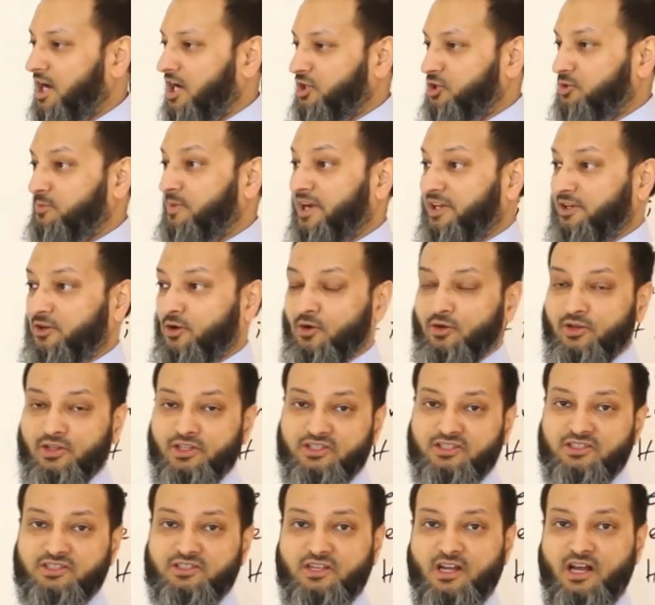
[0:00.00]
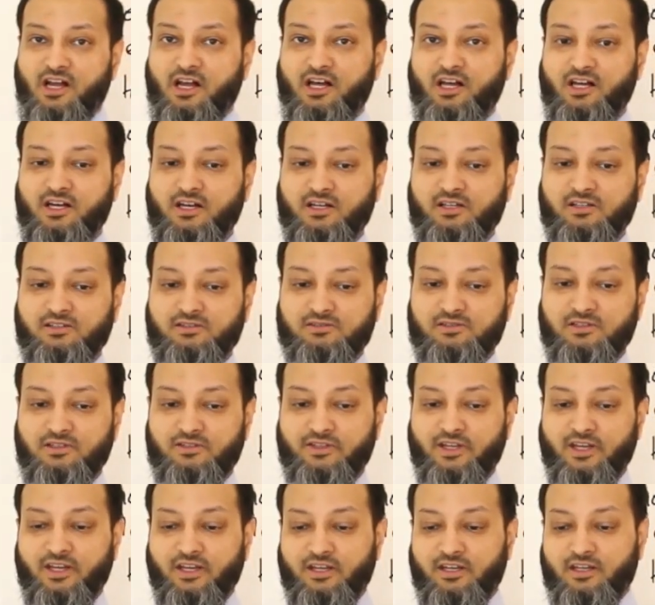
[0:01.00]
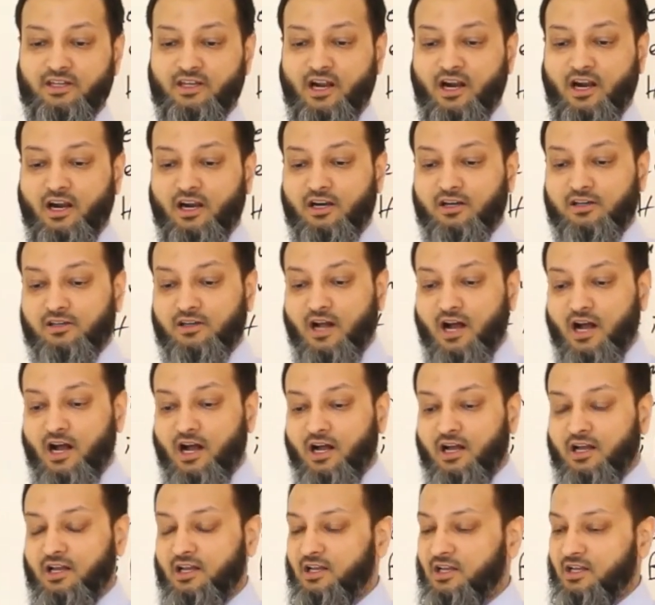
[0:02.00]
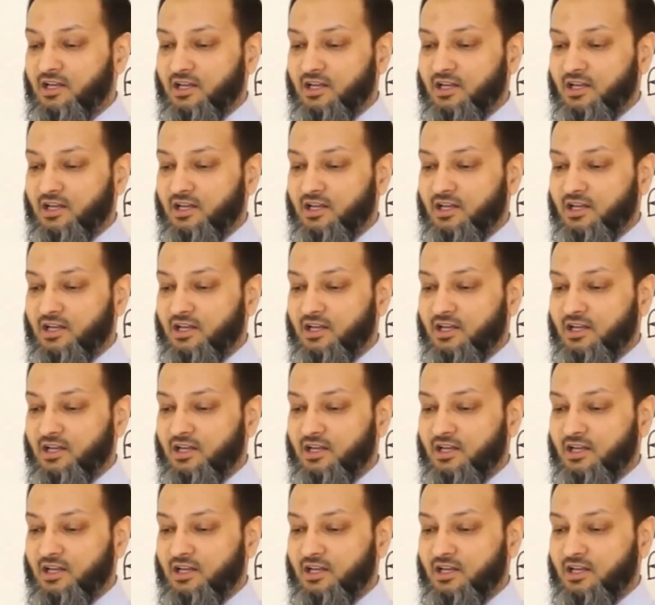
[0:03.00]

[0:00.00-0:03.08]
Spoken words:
You might notice they are